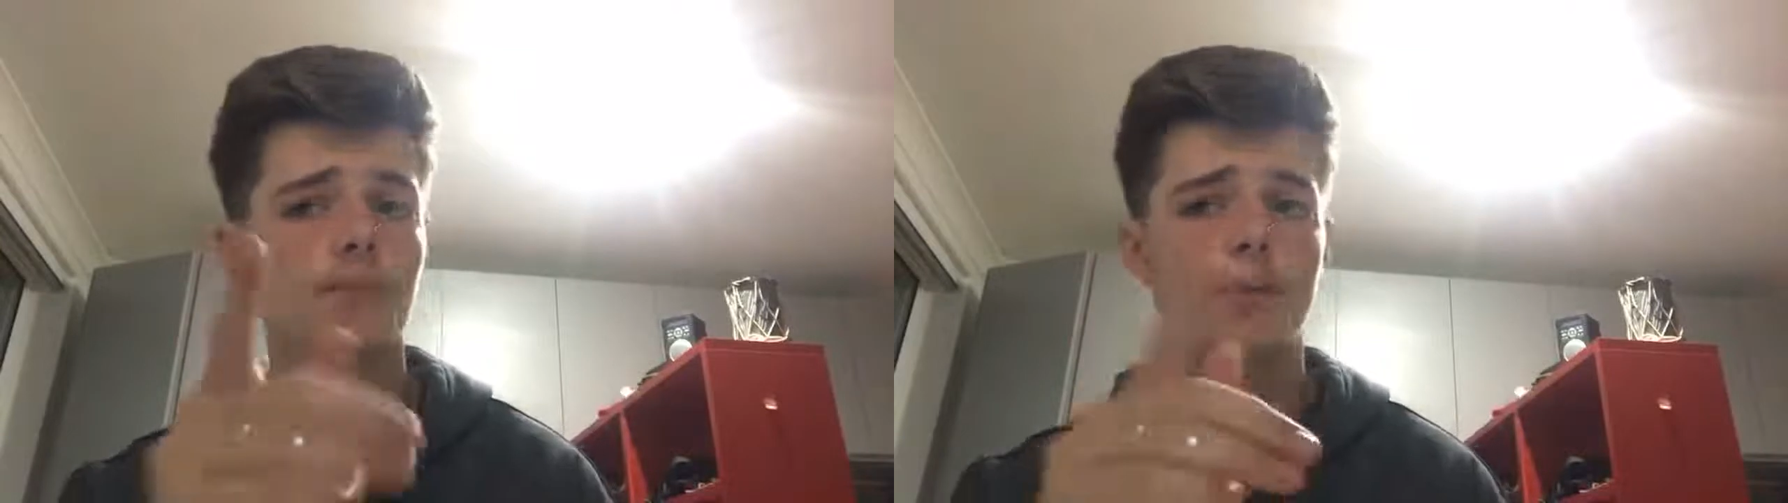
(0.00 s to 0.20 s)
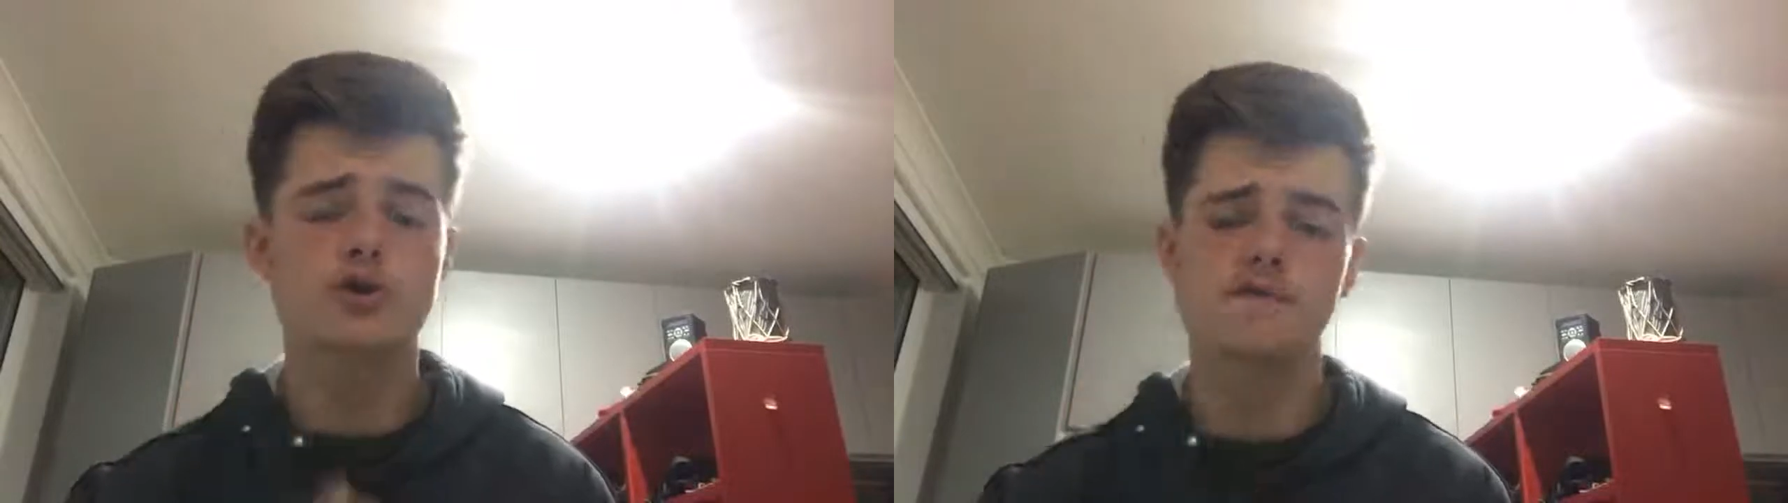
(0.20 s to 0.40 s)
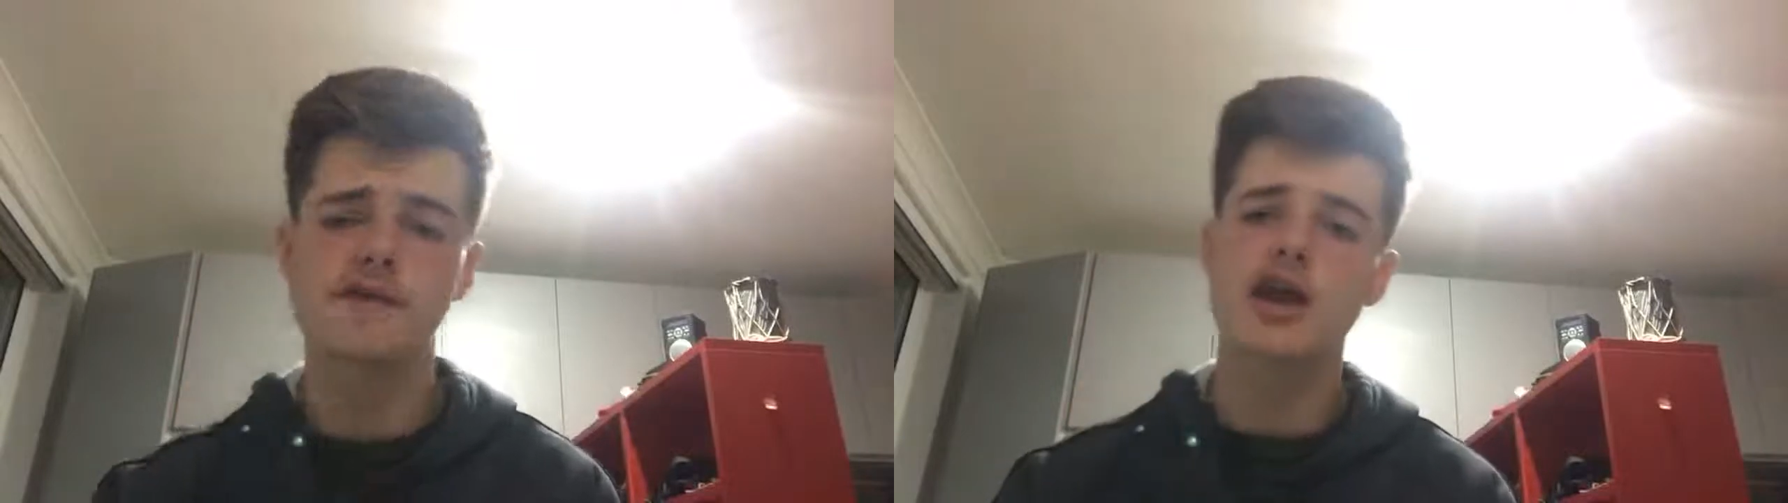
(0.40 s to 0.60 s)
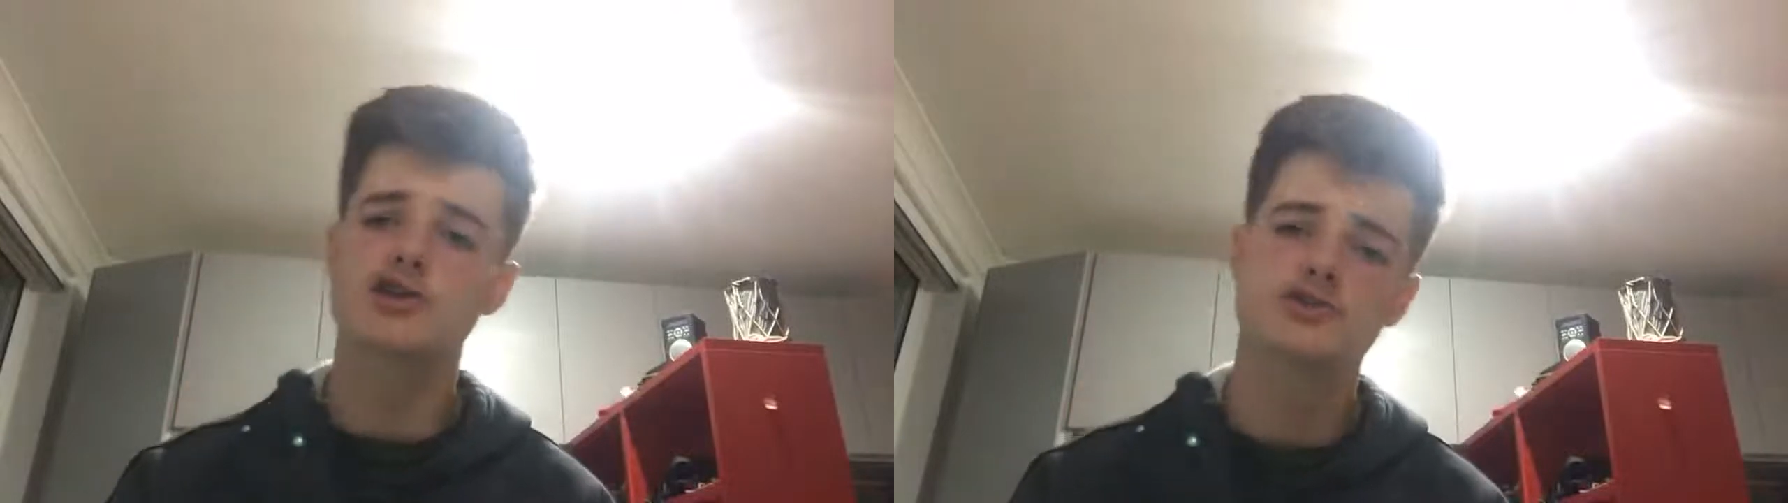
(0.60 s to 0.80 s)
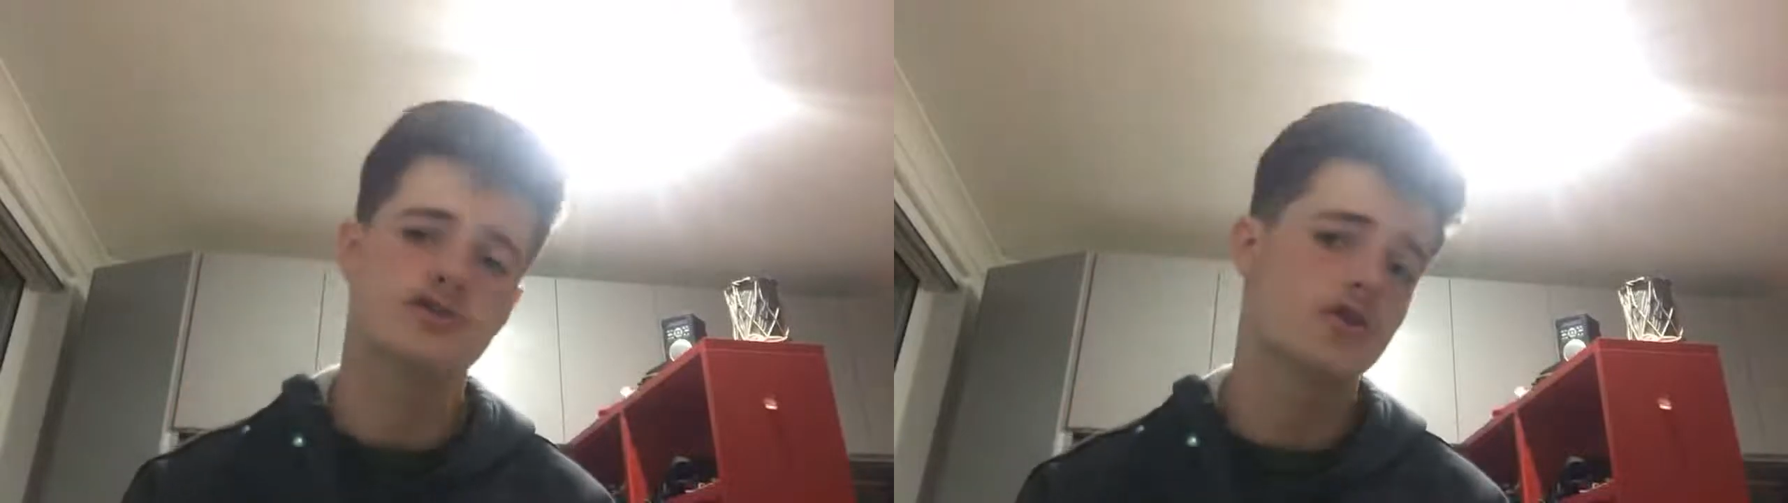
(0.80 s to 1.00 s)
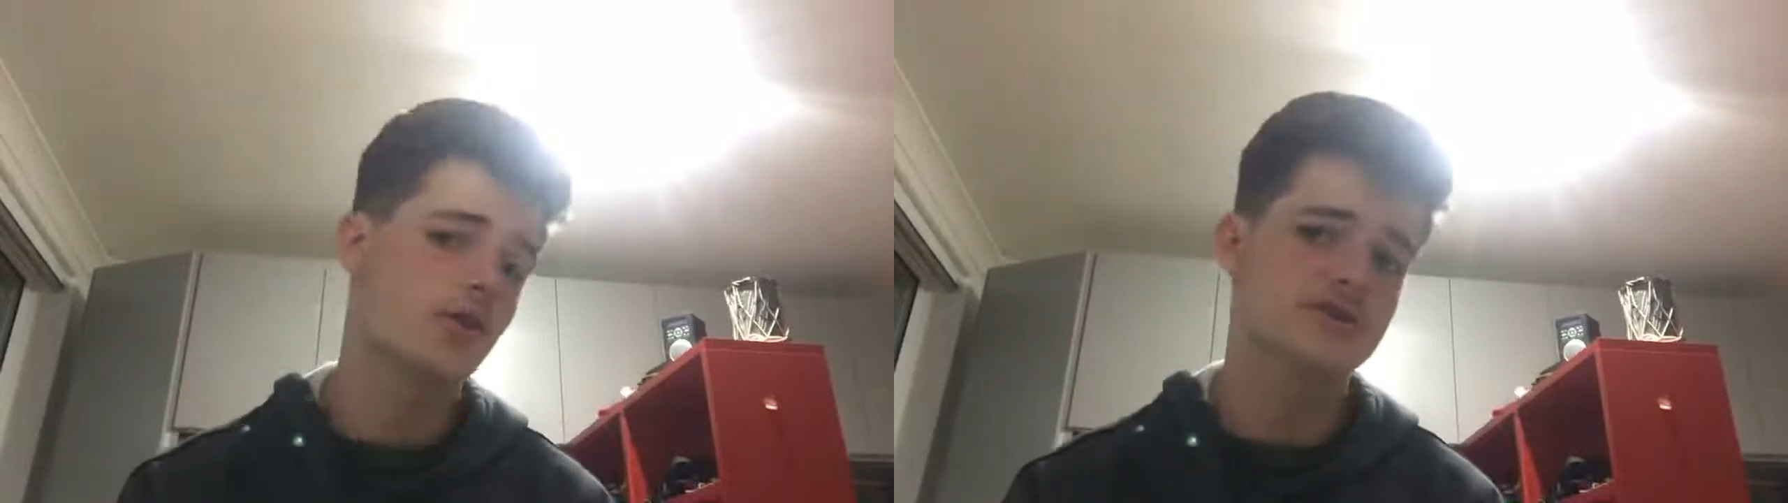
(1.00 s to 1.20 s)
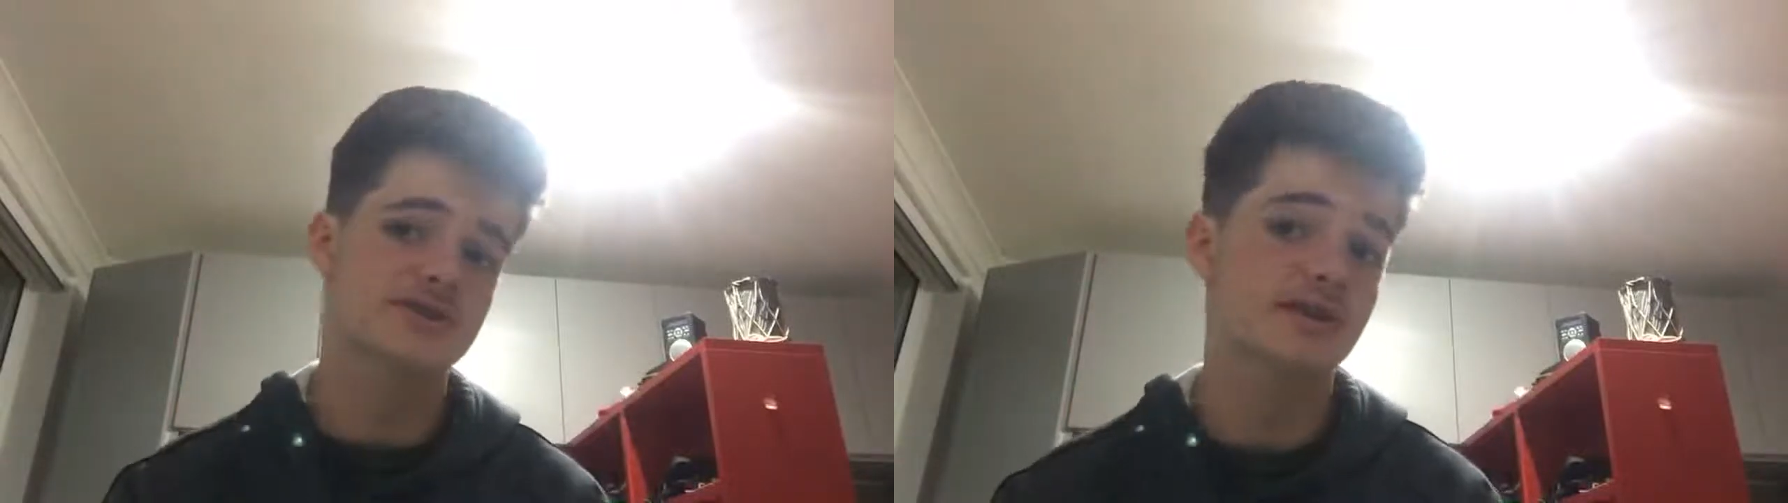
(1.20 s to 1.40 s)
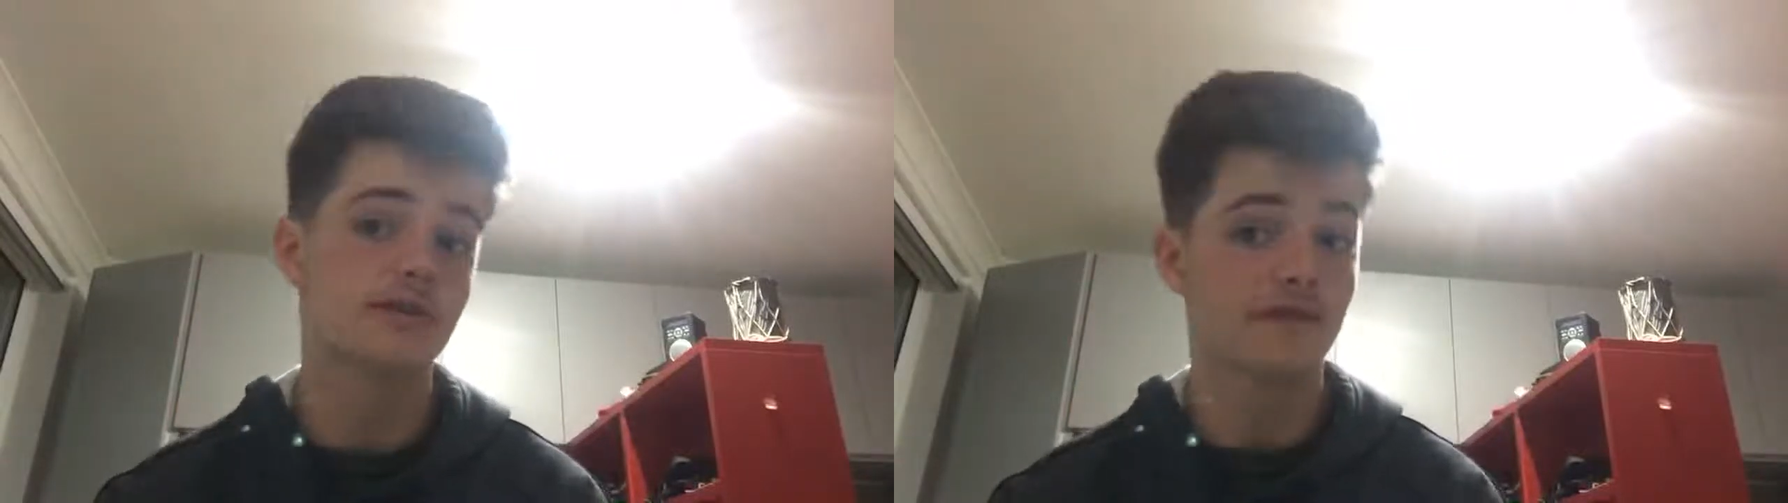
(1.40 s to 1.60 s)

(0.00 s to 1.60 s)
Turn on post notifications so you don't